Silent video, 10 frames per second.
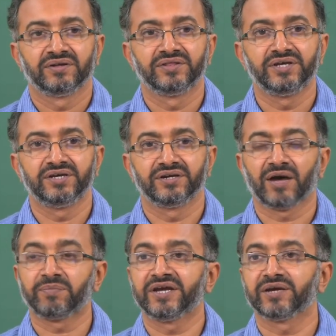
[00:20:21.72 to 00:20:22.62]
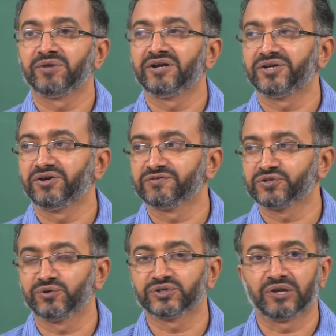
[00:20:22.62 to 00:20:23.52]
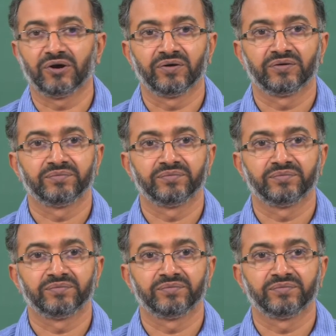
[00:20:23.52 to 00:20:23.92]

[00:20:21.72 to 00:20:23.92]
the applicability of Stokes law,